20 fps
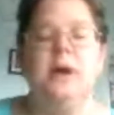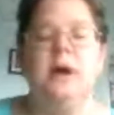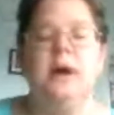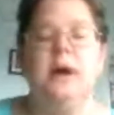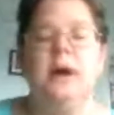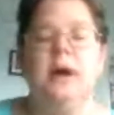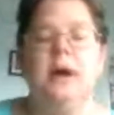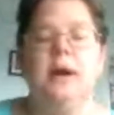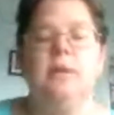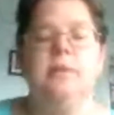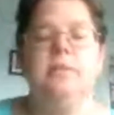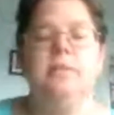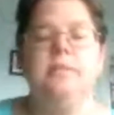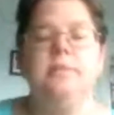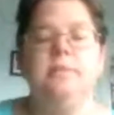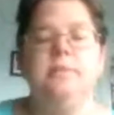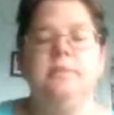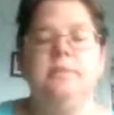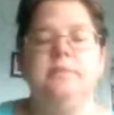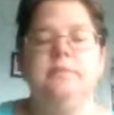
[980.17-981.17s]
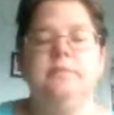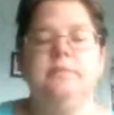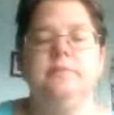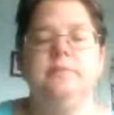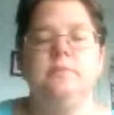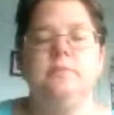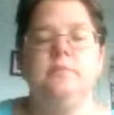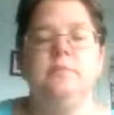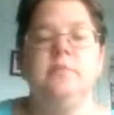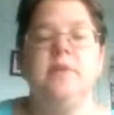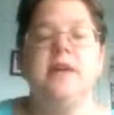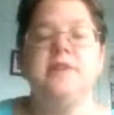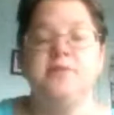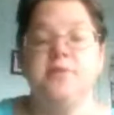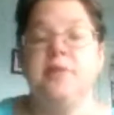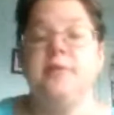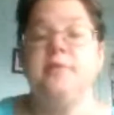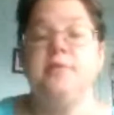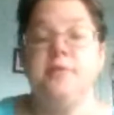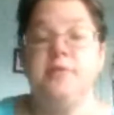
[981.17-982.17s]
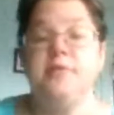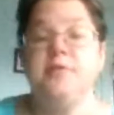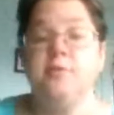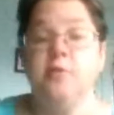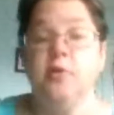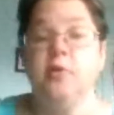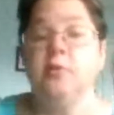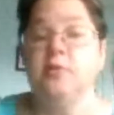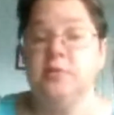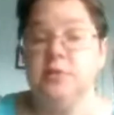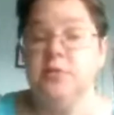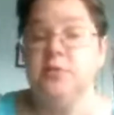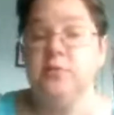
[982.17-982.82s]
that's what I'm doing tomorrow.